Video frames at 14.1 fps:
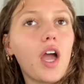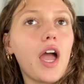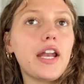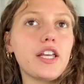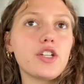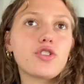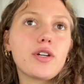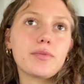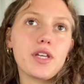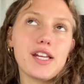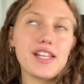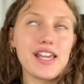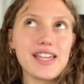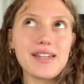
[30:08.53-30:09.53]
any trips I
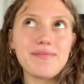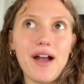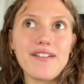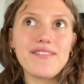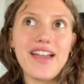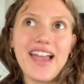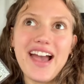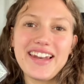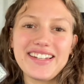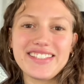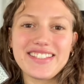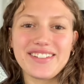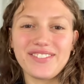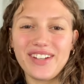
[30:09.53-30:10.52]
take in my van
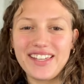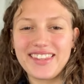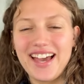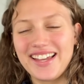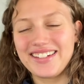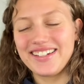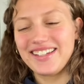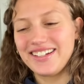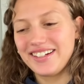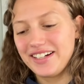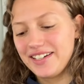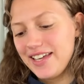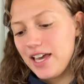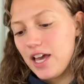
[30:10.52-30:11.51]
and stuff like that in
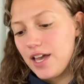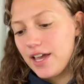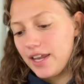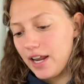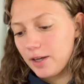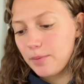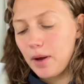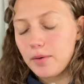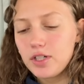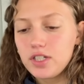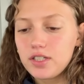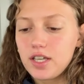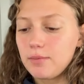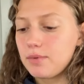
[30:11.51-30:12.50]
here. And I could probably
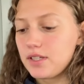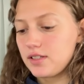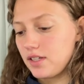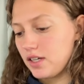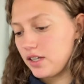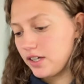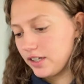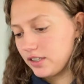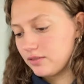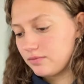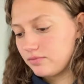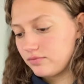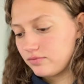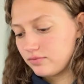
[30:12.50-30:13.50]
just keep this in here,
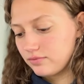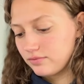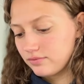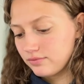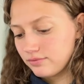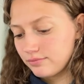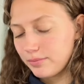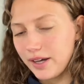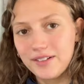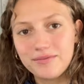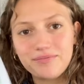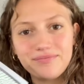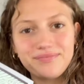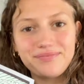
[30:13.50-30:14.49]
but
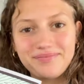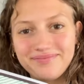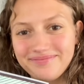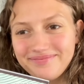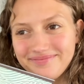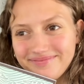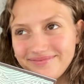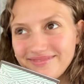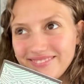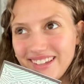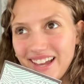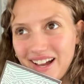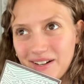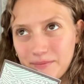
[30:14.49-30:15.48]

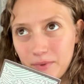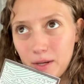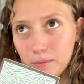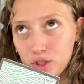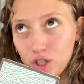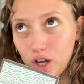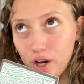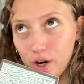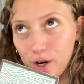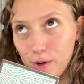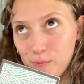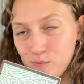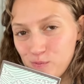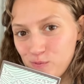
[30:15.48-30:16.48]
Yeah, I'm a
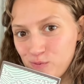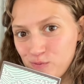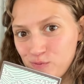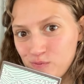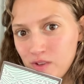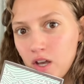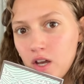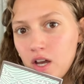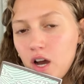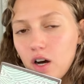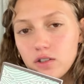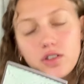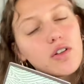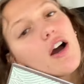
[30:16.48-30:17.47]
sucker.
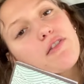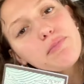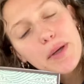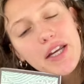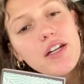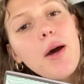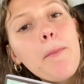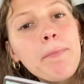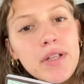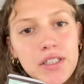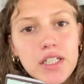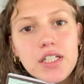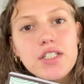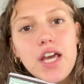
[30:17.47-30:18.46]
Also, I've peed a
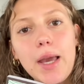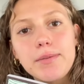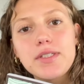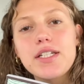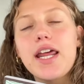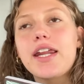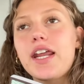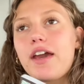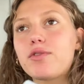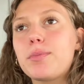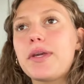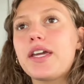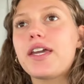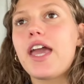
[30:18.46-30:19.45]
million times today and I have to
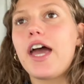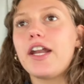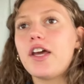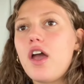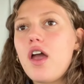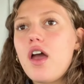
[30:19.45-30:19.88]
pee again.